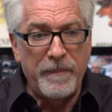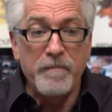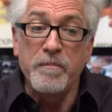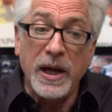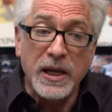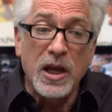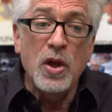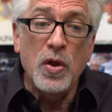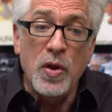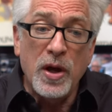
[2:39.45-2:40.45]
But
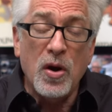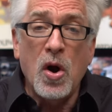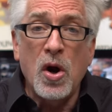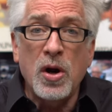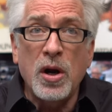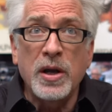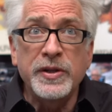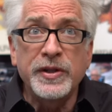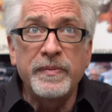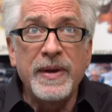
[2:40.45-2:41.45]
there are
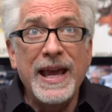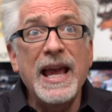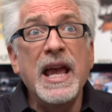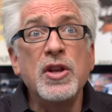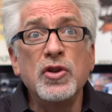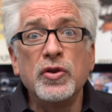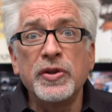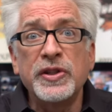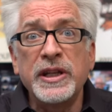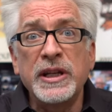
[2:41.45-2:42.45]
some
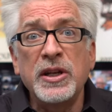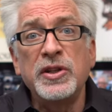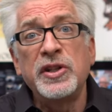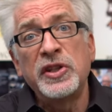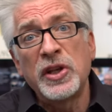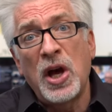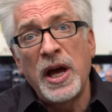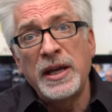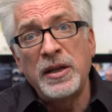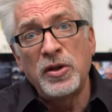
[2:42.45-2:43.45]
interesting
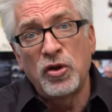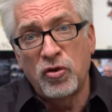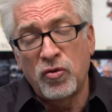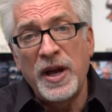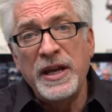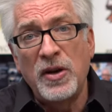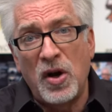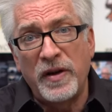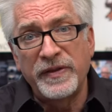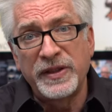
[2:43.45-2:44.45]
design
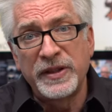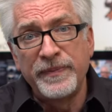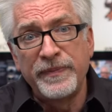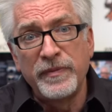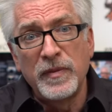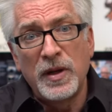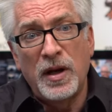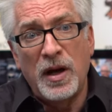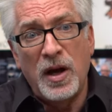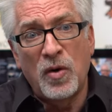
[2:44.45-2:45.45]
trade-offs
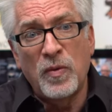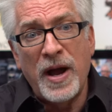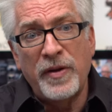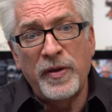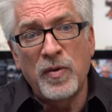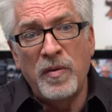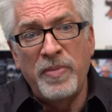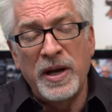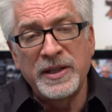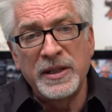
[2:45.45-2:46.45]
around the
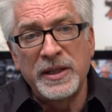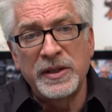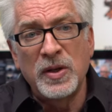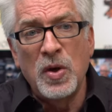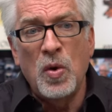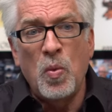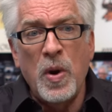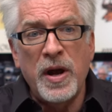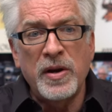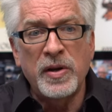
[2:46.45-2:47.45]
robustness
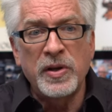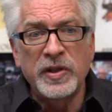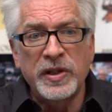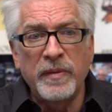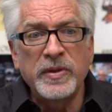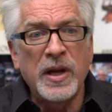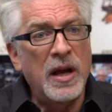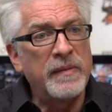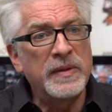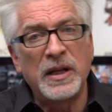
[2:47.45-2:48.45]
where
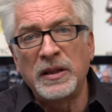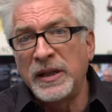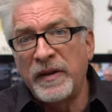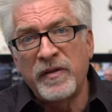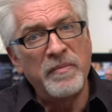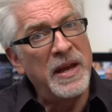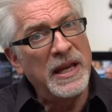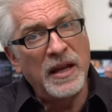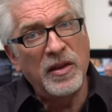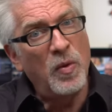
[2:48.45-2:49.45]
sometimes a lever may
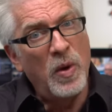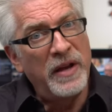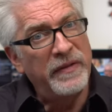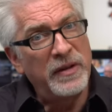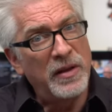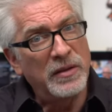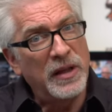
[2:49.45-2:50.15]
get in the way of another